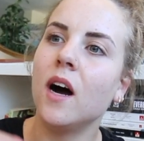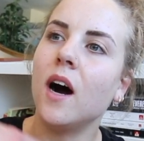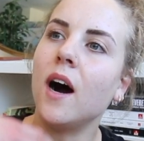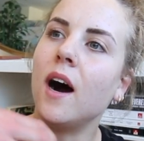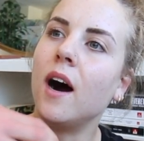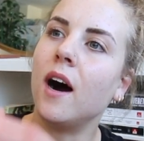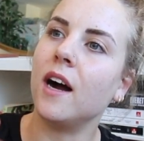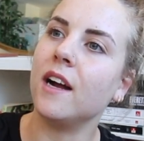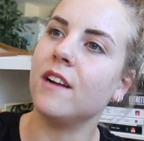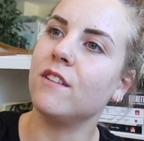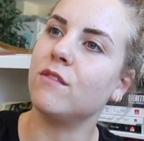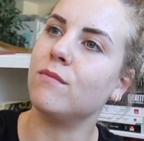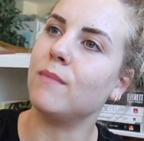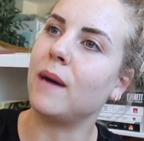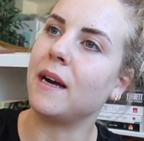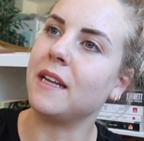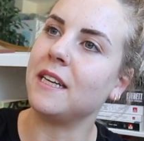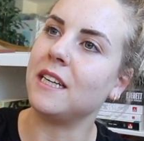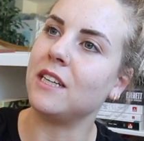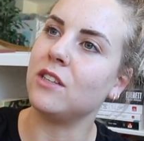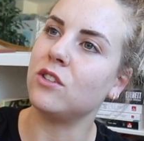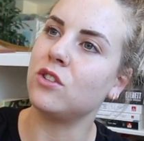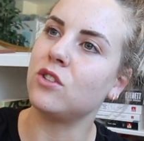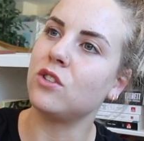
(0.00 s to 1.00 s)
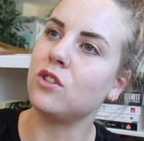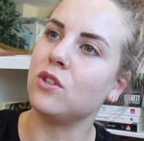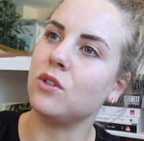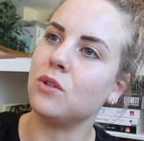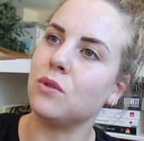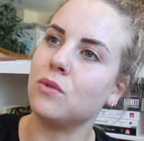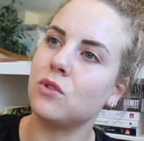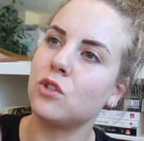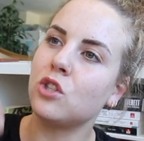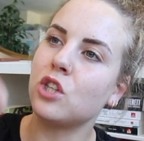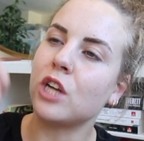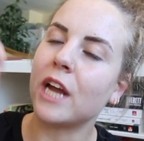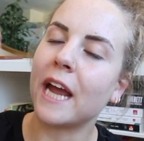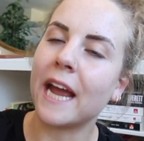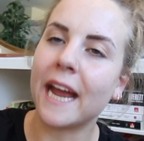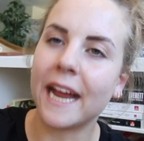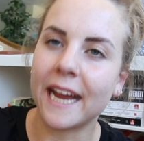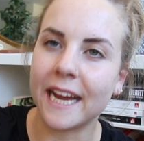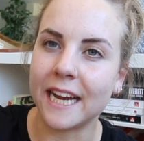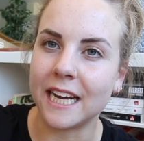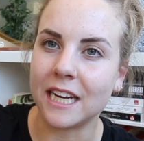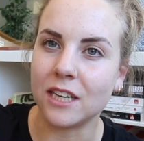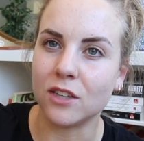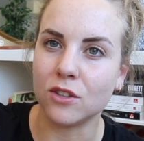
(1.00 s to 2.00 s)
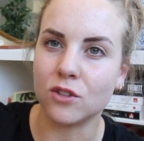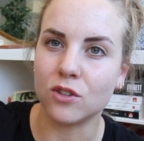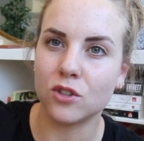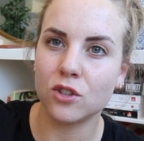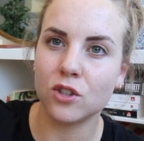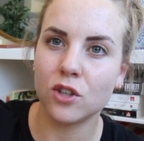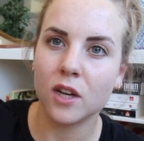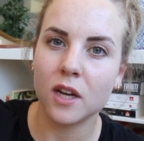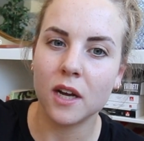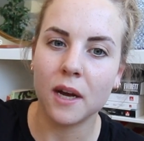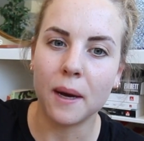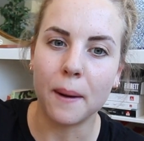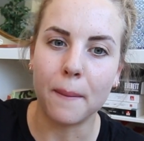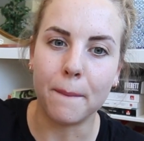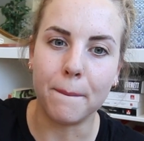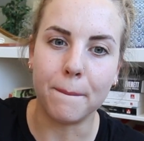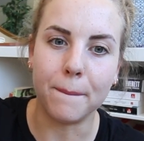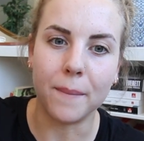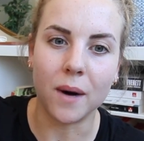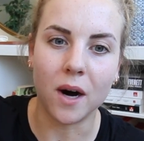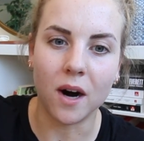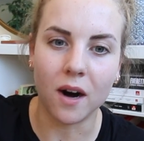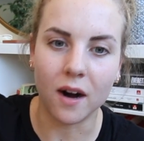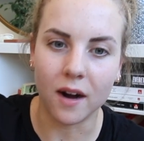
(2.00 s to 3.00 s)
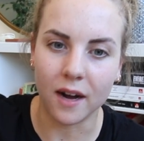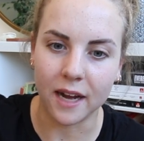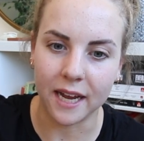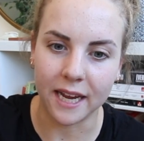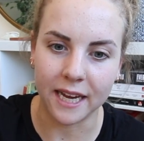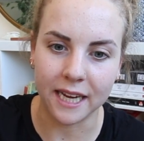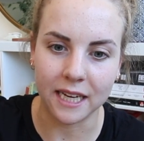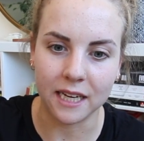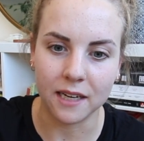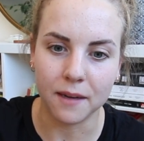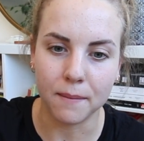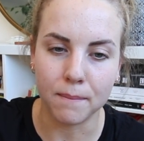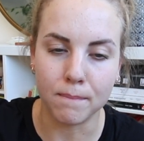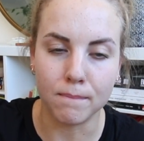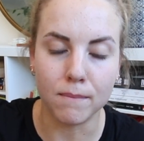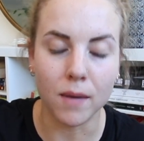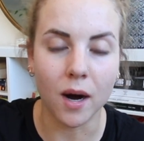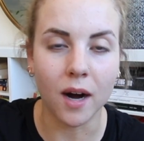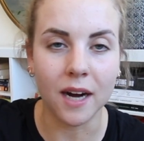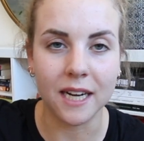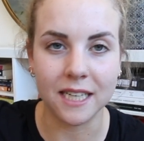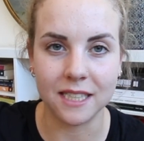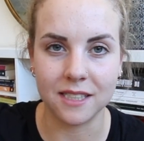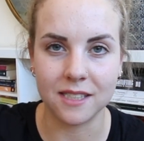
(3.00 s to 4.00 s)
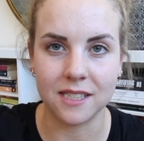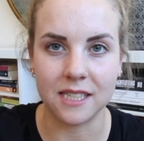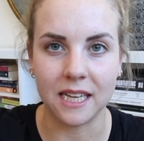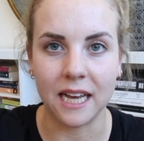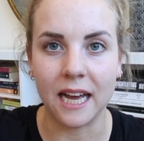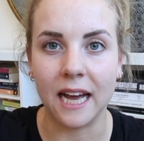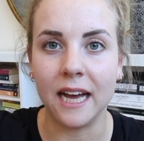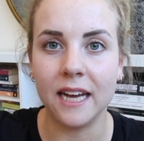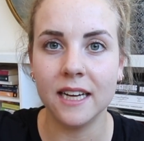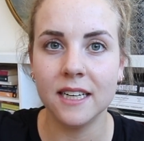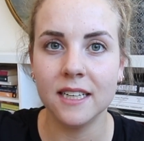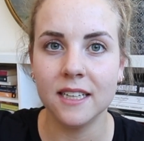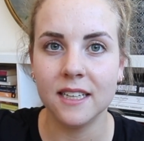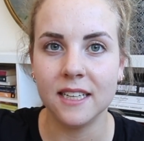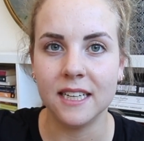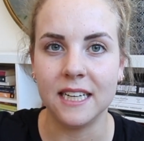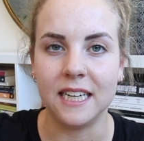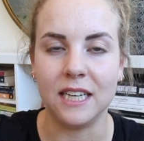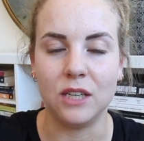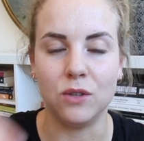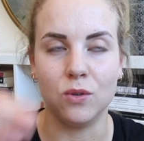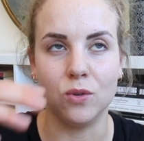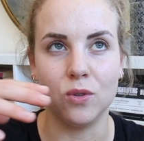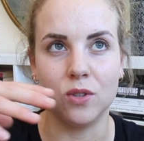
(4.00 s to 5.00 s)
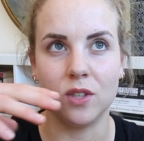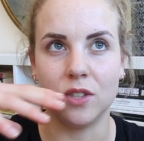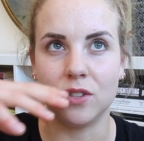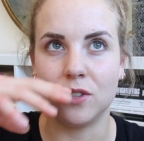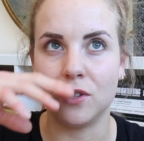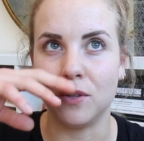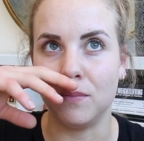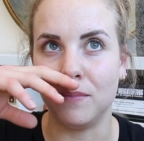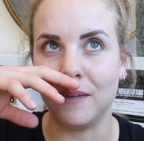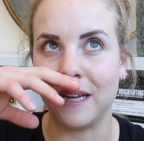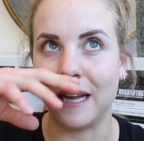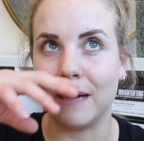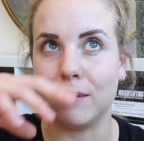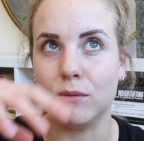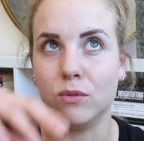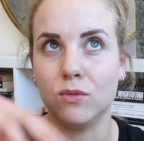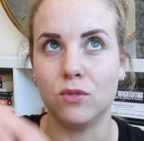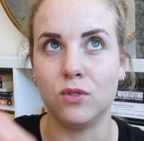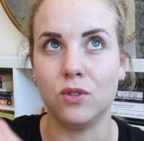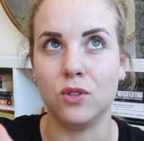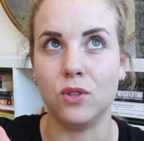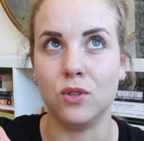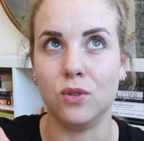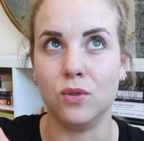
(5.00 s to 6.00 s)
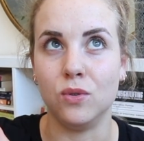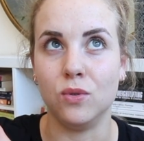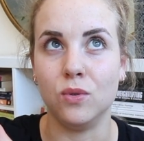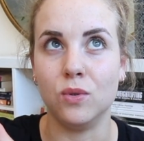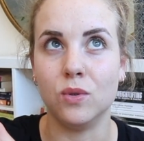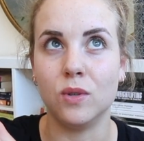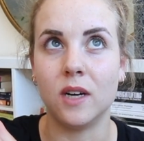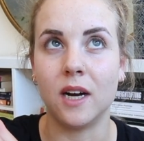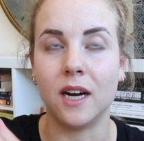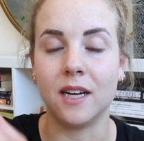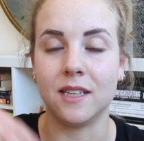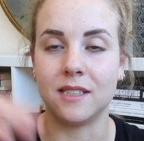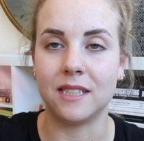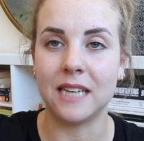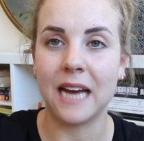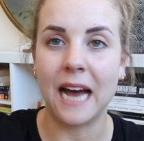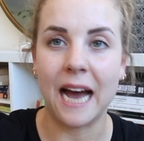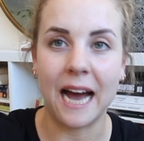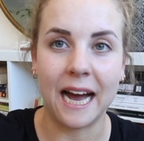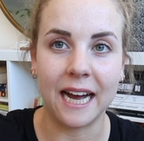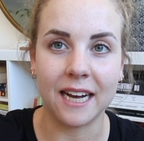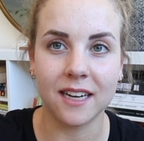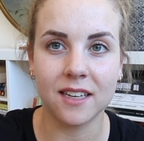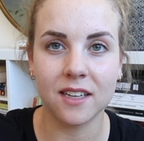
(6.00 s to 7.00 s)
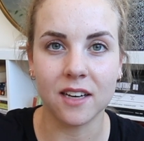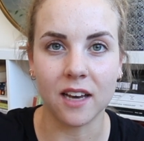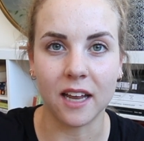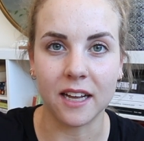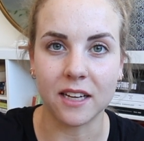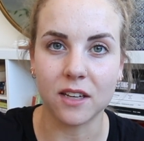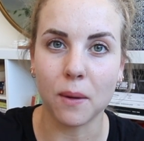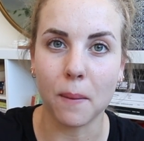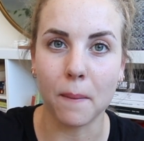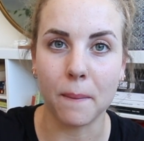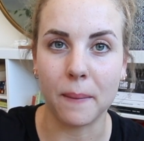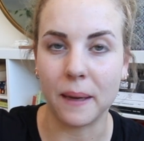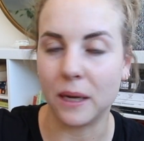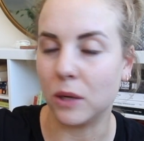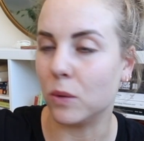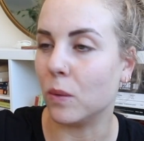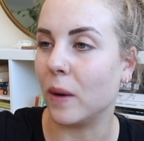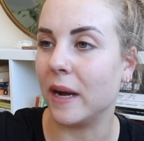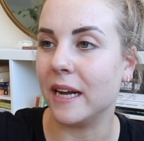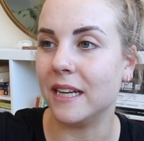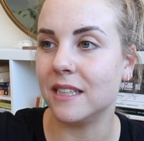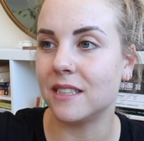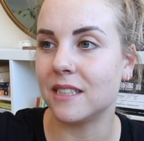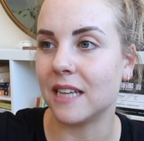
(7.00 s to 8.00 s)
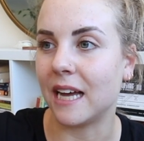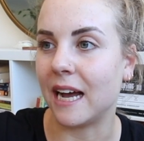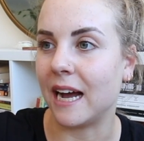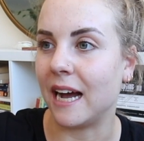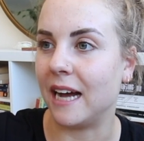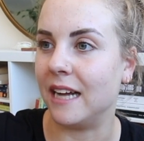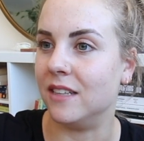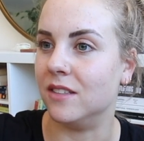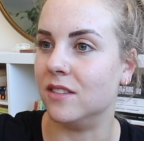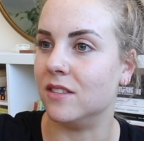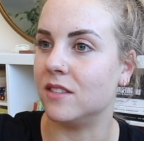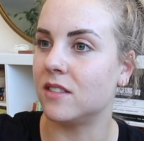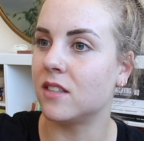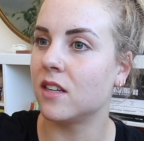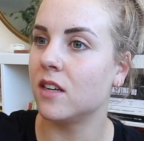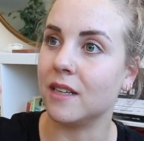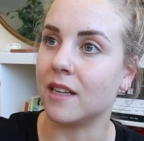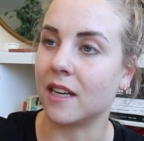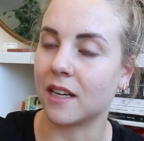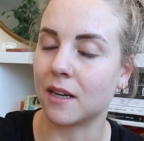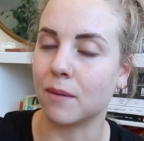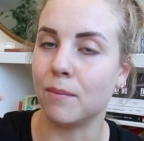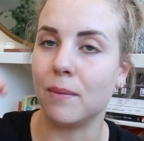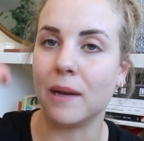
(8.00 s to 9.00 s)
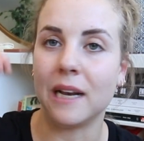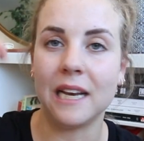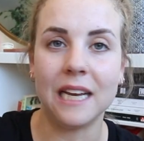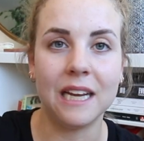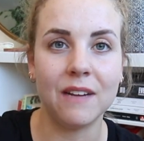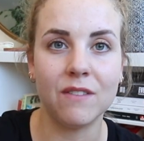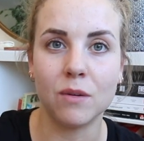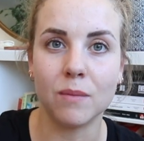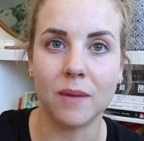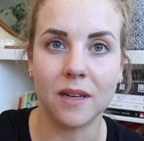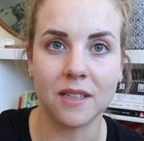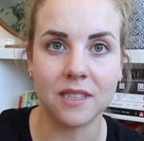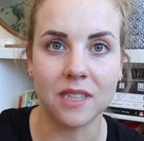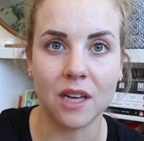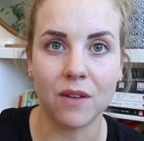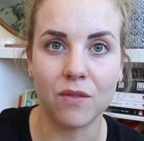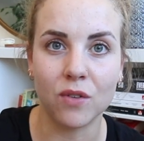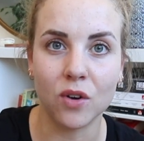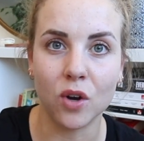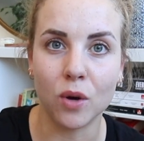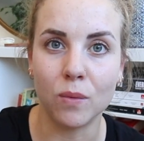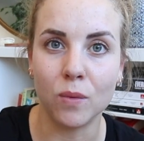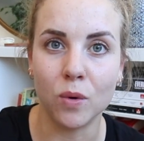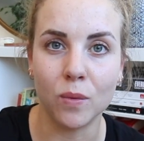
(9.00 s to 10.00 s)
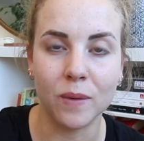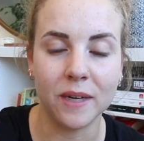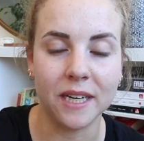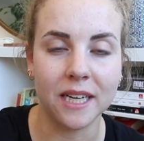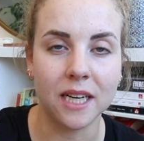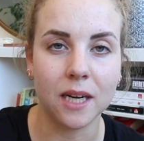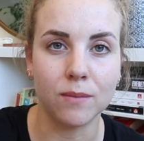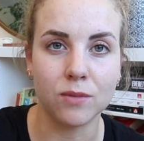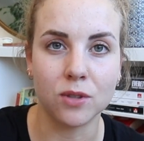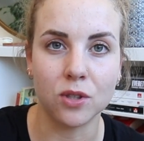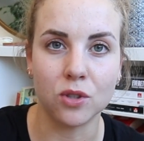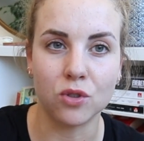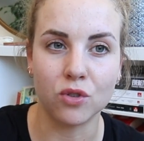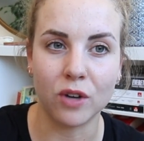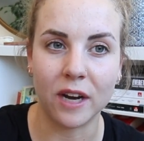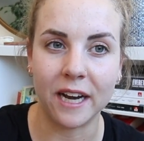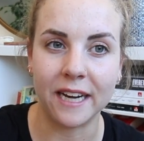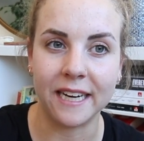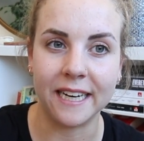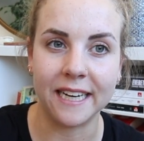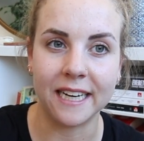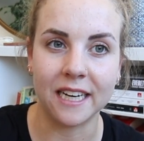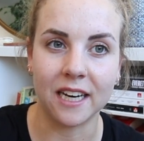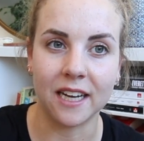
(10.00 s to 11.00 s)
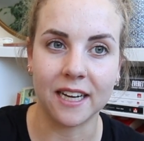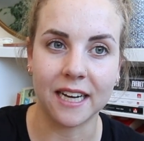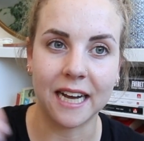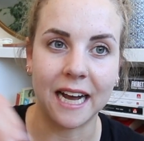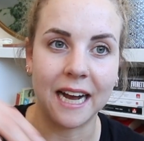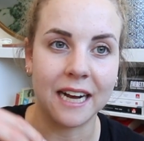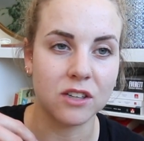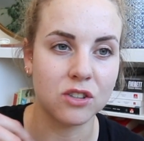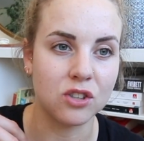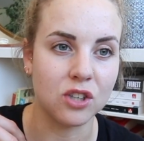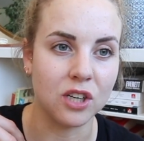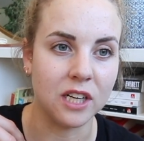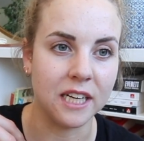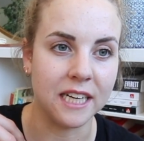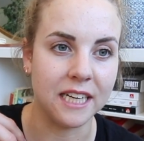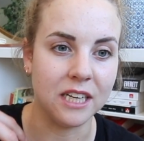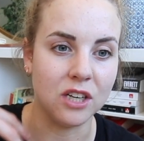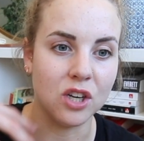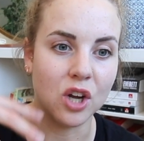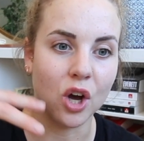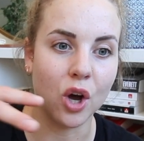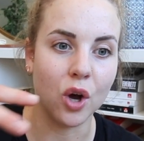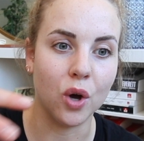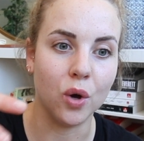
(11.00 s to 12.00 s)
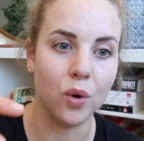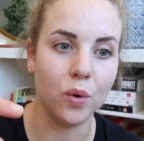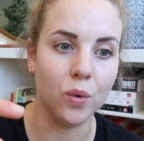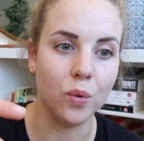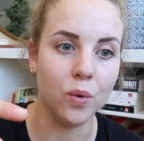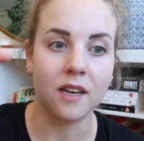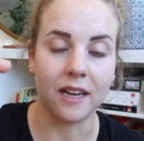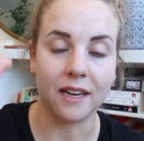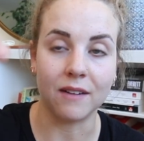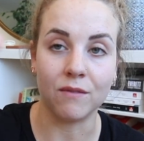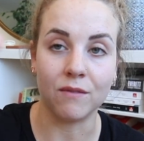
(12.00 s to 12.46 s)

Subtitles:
I've managed to change my mindset in order to be able to attack like big weights and like believe in myself a lot more when it comes to training, like actually know, like